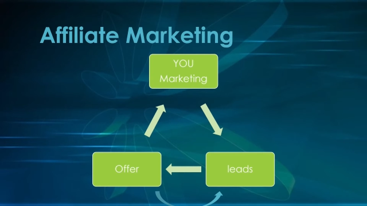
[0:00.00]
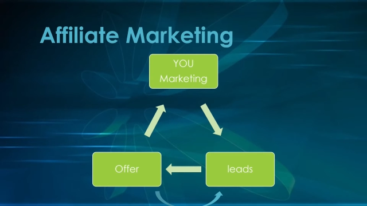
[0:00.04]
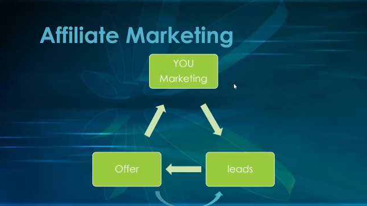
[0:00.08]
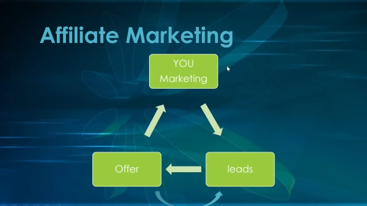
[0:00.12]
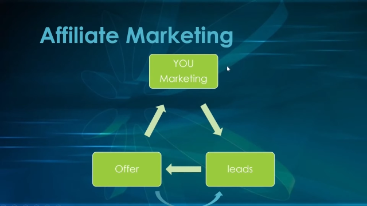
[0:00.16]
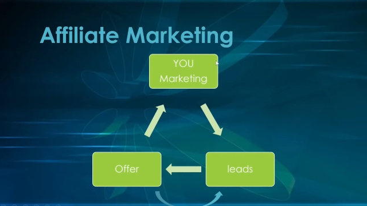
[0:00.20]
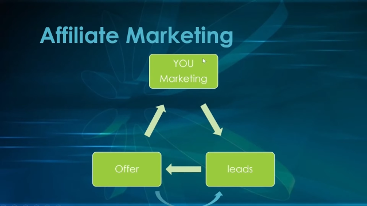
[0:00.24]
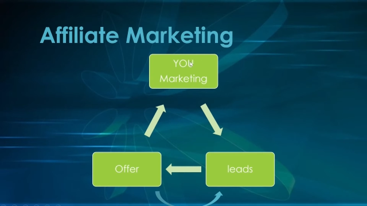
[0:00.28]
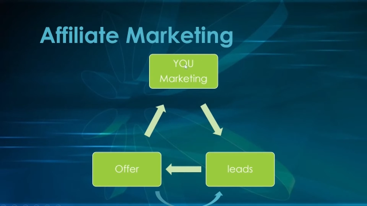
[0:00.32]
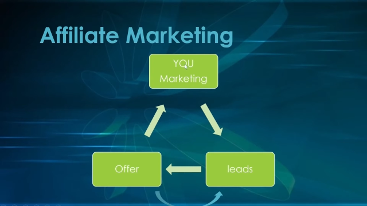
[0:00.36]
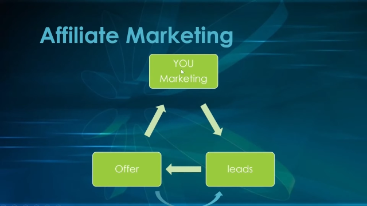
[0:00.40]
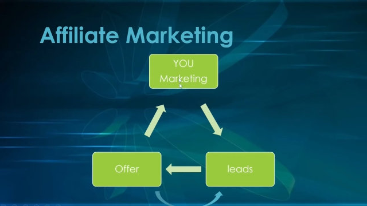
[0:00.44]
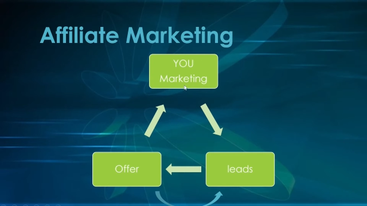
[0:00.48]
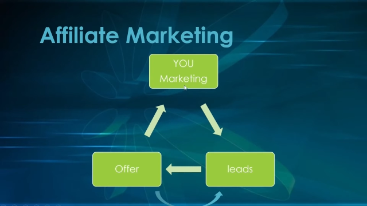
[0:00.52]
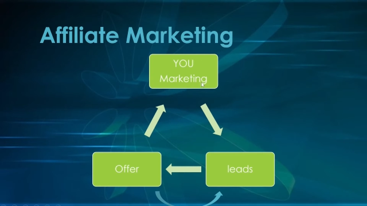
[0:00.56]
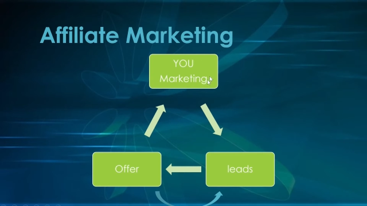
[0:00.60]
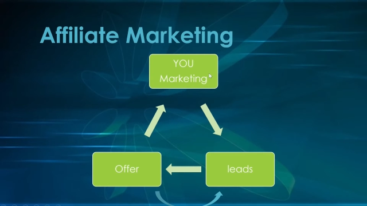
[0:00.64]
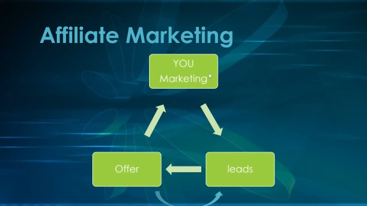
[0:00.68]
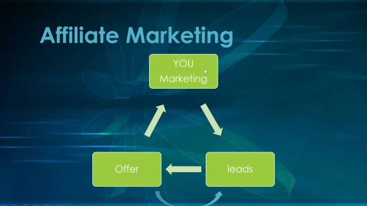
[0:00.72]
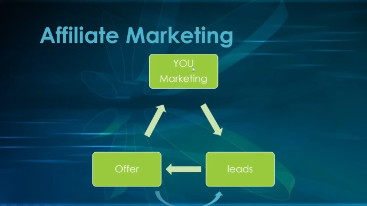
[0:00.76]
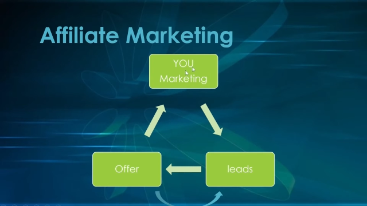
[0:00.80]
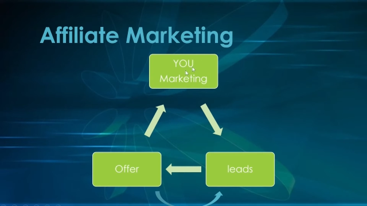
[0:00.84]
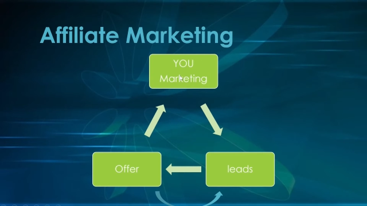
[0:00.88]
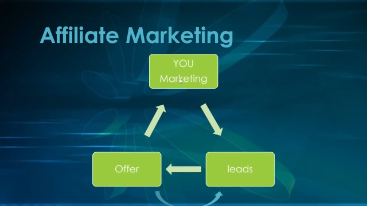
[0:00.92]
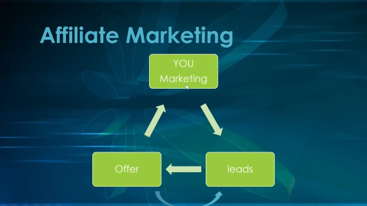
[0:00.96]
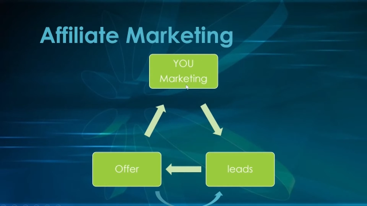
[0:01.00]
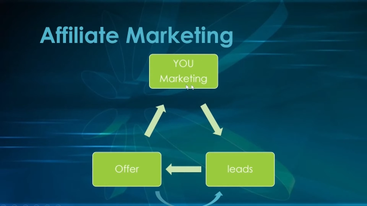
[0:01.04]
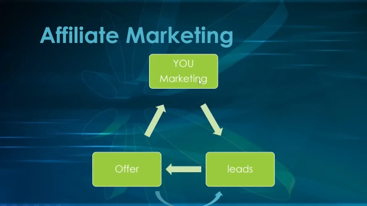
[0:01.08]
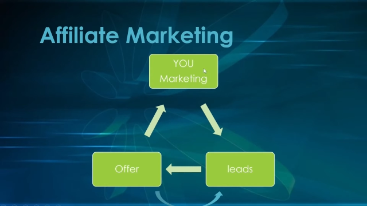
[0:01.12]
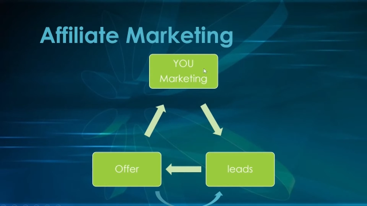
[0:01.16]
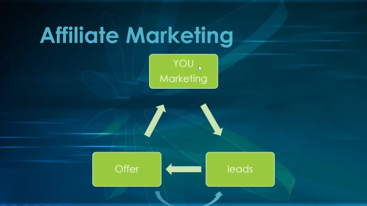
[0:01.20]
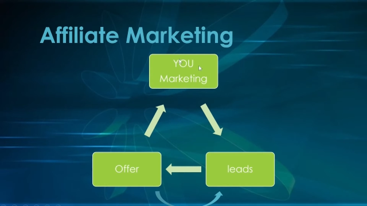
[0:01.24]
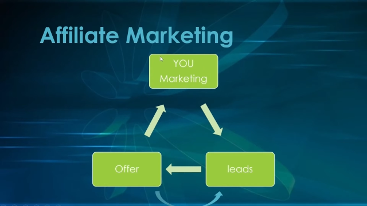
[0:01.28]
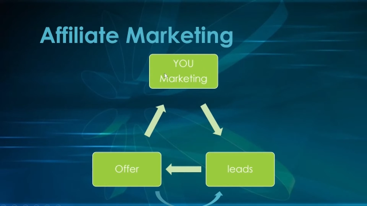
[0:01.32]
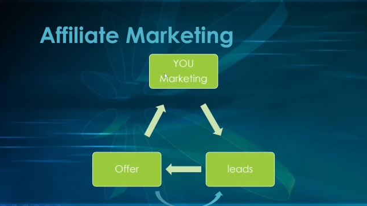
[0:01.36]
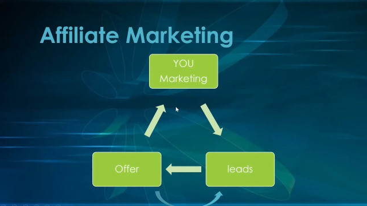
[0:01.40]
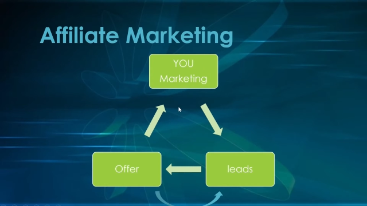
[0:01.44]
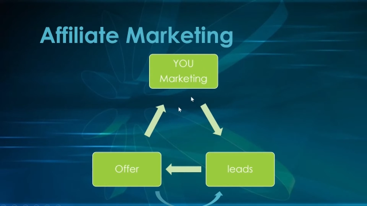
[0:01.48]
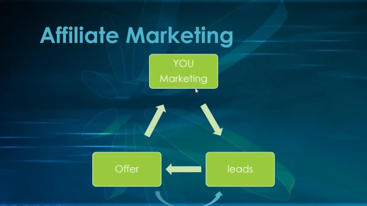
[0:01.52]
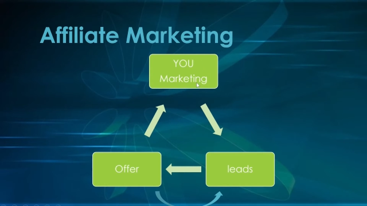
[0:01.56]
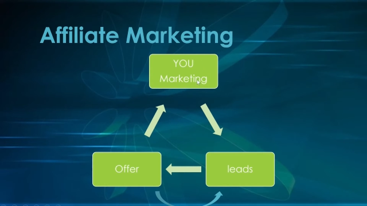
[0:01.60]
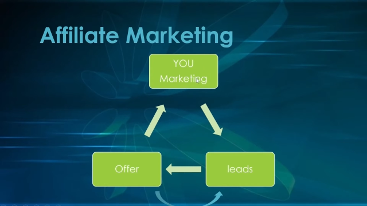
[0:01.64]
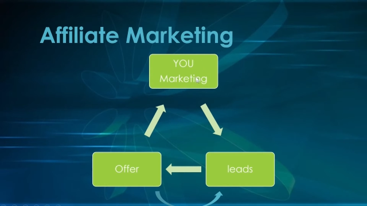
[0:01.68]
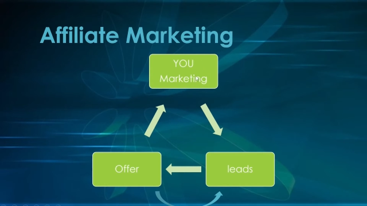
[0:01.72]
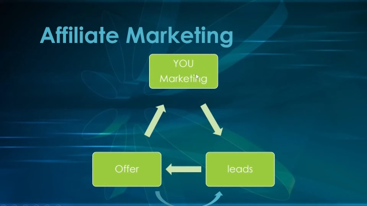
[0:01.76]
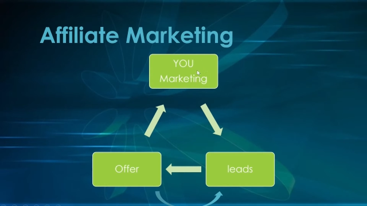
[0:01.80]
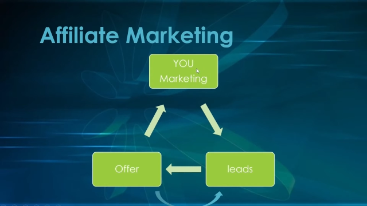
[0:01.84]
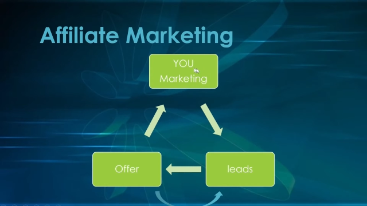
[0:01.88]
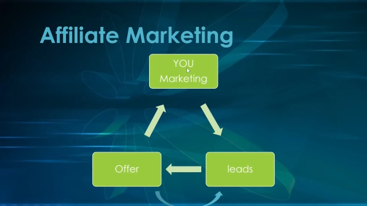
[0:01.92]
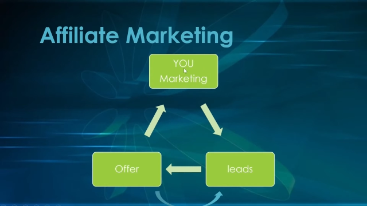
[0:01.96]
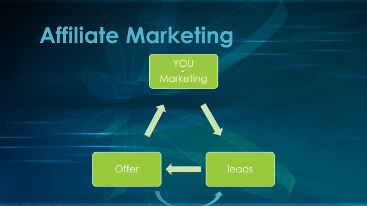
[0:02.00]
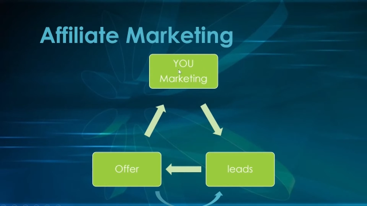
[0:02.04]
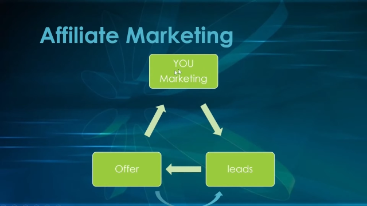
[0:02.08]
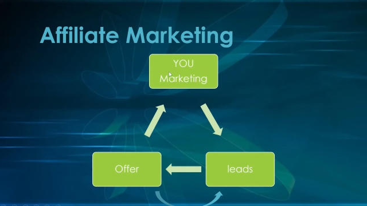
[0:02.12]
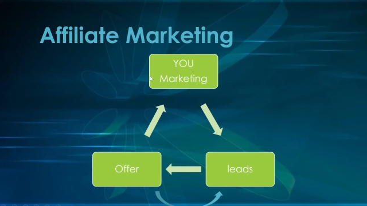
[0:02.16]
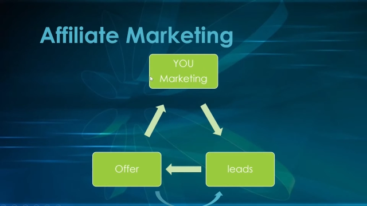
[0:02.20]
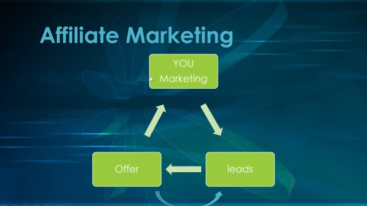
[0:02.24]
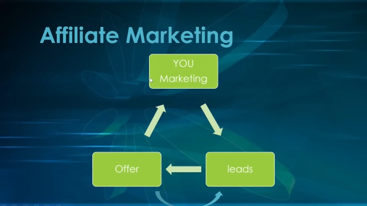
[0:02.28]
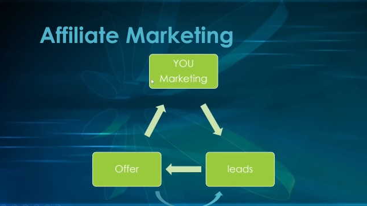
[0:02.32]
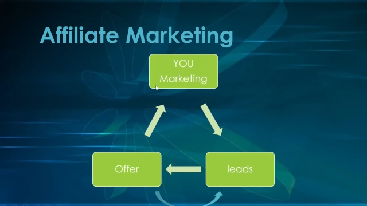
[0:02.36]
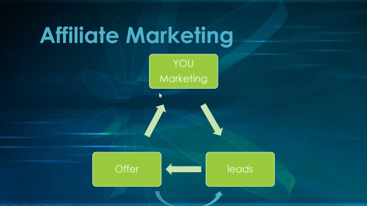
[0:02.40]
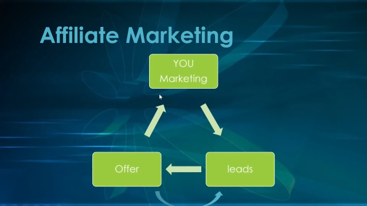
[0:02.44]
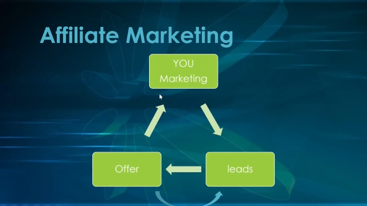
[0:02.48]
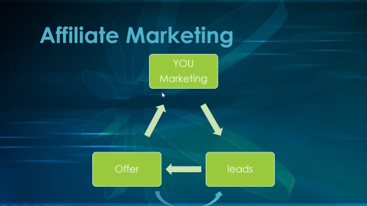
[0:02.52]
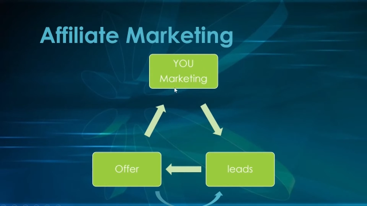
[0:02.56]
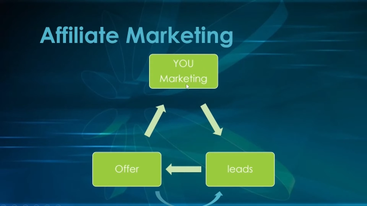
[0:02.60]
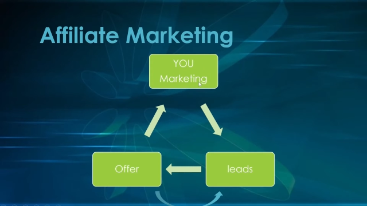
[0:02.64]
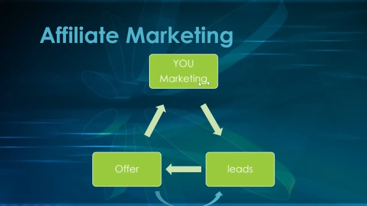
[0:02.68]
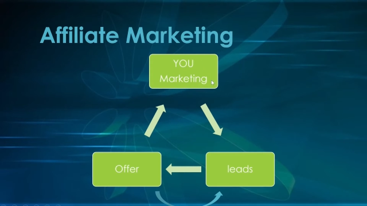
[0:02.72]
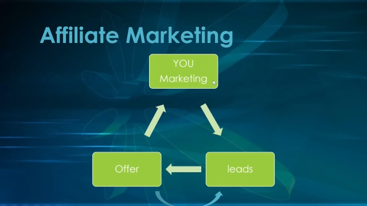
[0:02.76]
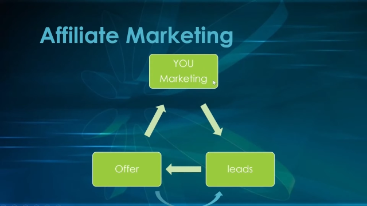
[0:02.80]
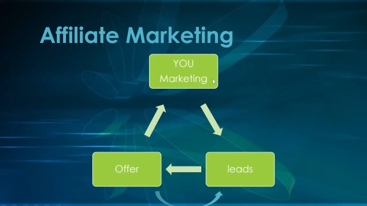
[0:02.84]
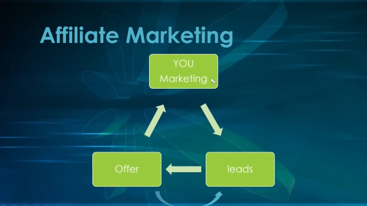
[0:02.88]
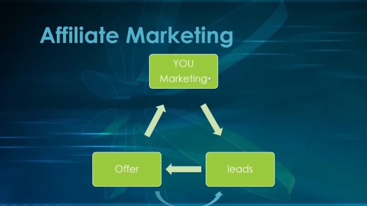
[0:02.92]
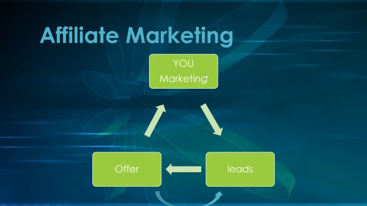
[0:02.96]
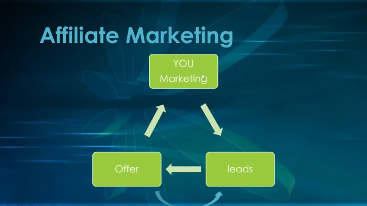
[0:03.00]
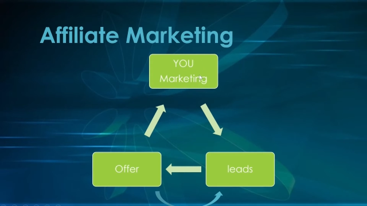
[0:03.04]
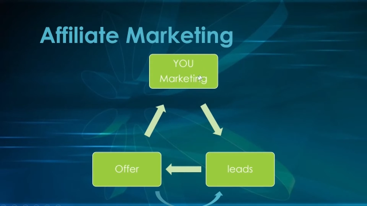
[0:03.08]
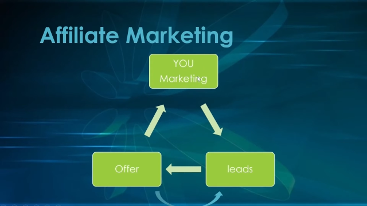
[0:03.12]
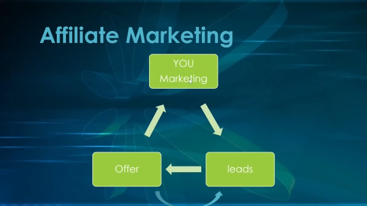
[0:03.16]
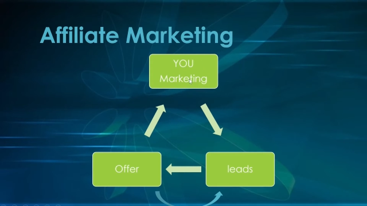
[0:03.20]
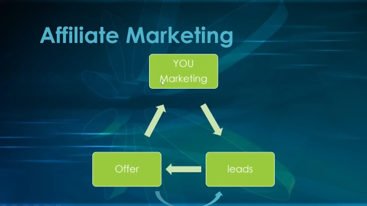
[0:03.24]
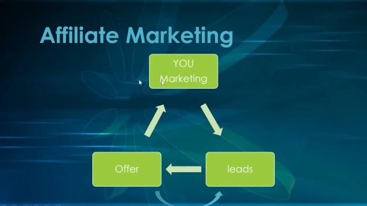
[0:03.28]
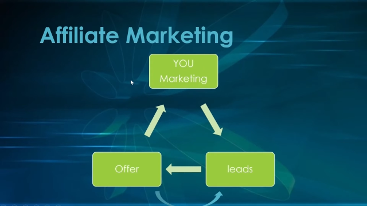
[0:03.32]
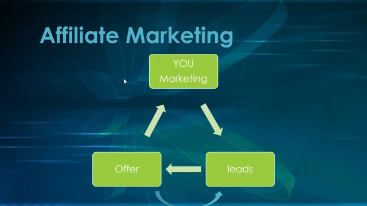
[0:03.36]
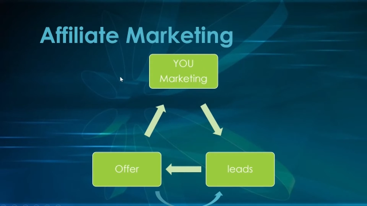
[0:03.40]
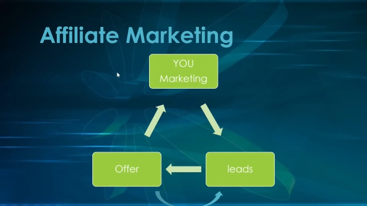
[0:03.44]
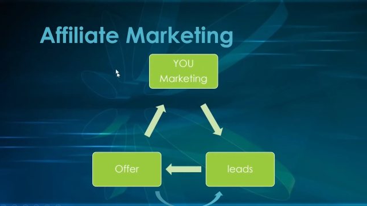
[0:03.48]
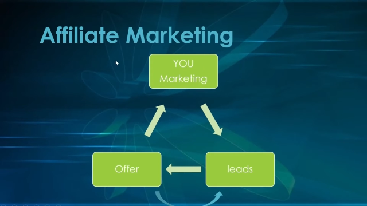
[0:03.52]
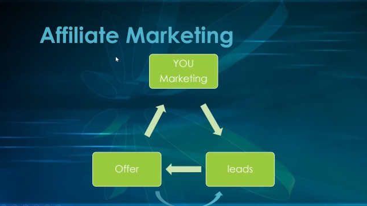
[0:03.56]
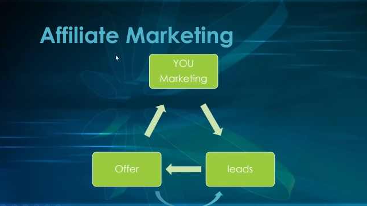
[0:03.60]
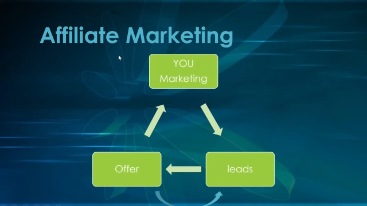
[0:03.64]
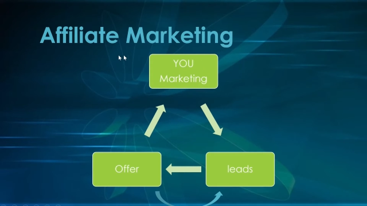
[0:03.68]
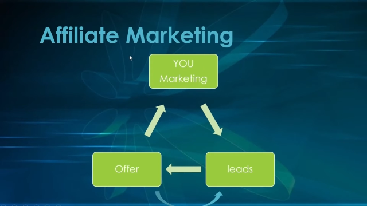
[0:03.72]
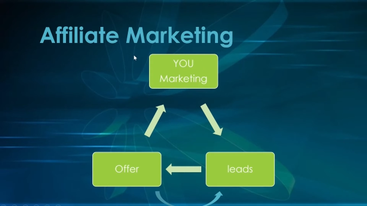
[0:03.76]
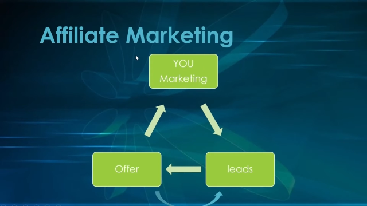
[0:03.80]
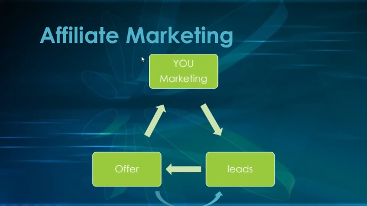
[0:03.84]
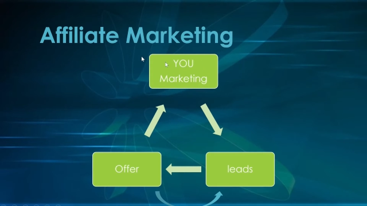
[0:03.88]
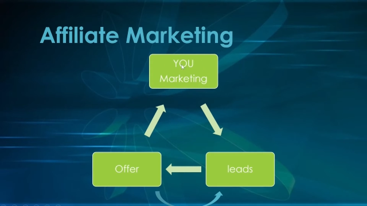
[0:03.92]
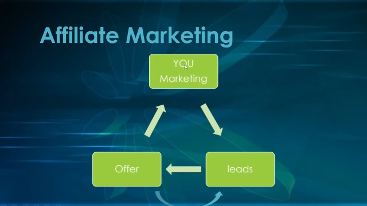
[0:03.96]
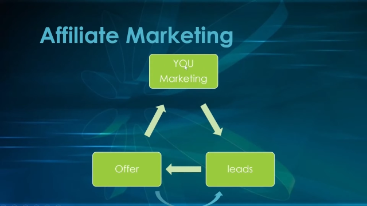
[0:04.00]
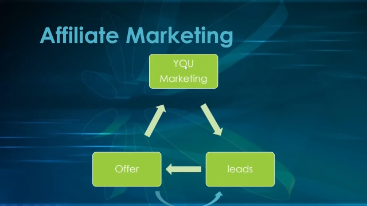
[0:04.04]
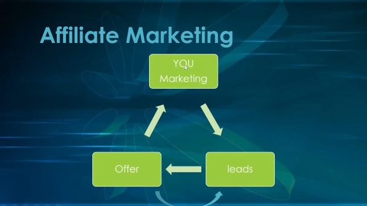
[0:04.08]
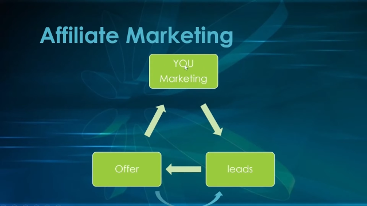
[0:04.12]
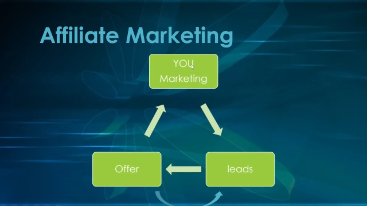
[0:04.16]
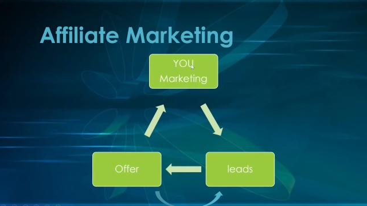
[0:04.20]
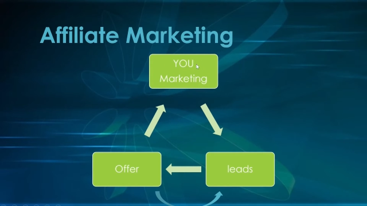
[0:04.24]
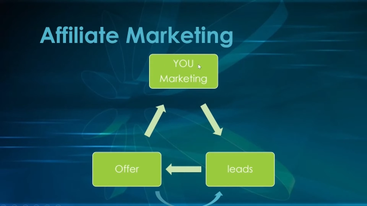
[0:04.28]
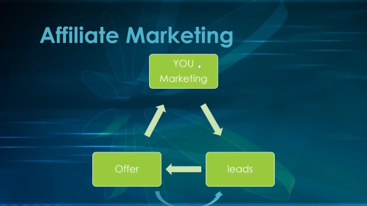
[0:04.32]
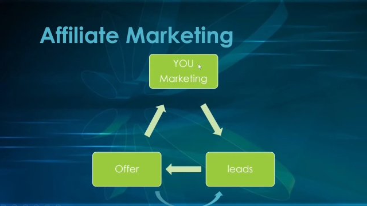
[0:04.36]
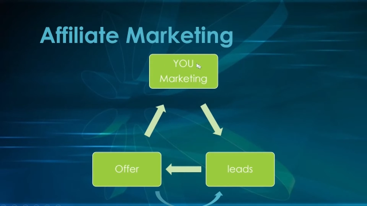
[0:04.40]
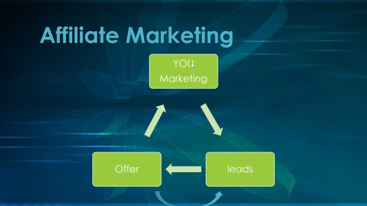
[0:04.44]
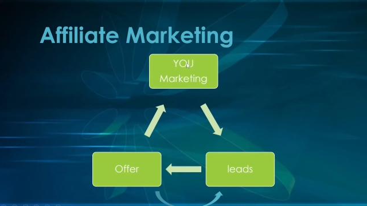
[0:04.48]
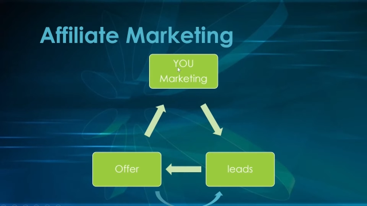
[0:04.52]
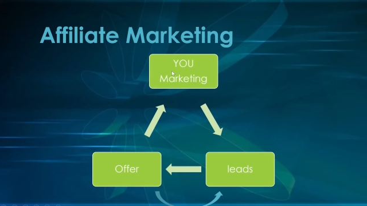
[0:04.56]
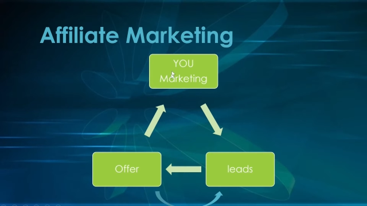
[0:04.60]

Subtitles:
No face is visible, so there are no lips to read.